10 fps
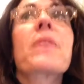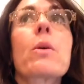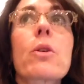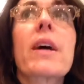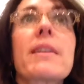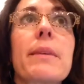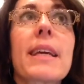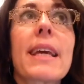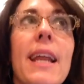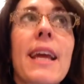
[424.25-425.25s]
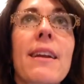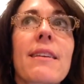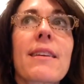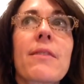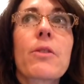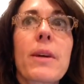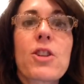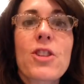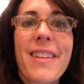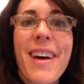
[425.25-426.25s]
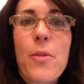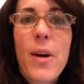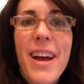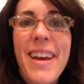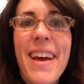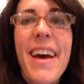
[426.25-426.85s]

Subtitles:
we're going to be getting information that way.